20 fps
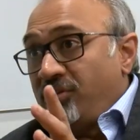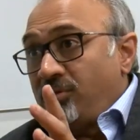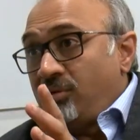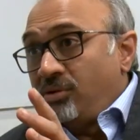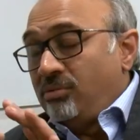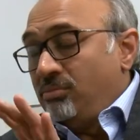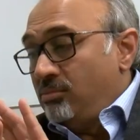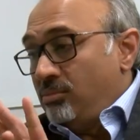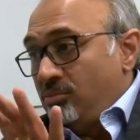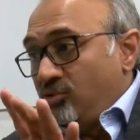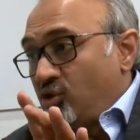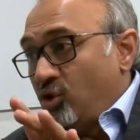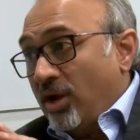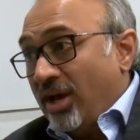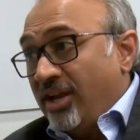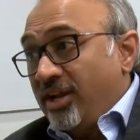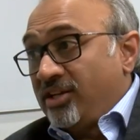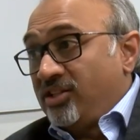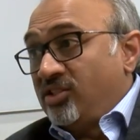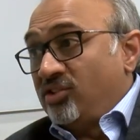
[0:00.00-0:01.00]
Yes. So
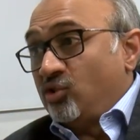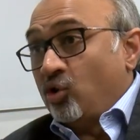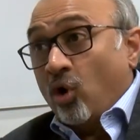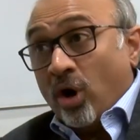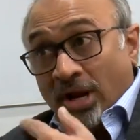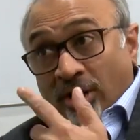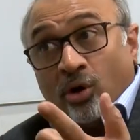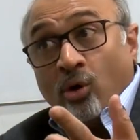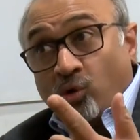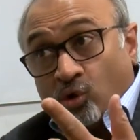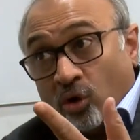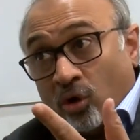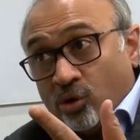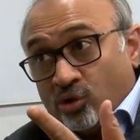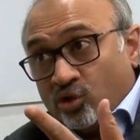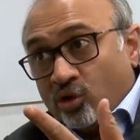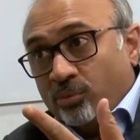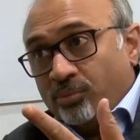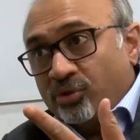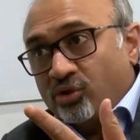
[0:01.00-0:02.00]
edX is and
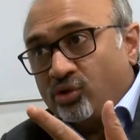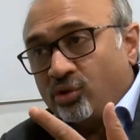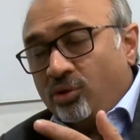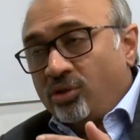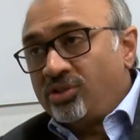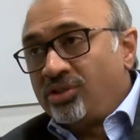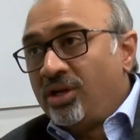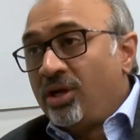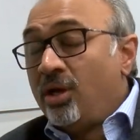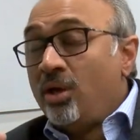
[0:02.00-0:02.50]
also open source.